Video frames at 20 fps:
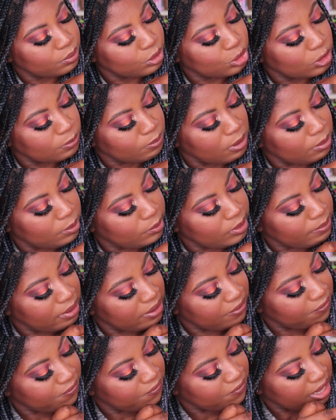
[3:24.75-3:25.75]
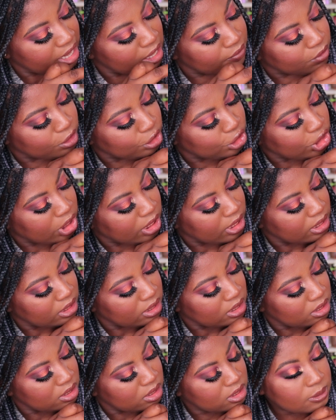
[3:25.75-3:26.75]
which is probably my favorite shade
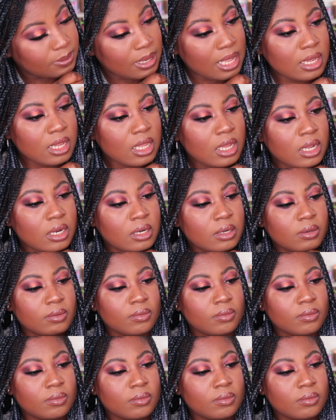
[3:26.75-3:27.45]
in this palette.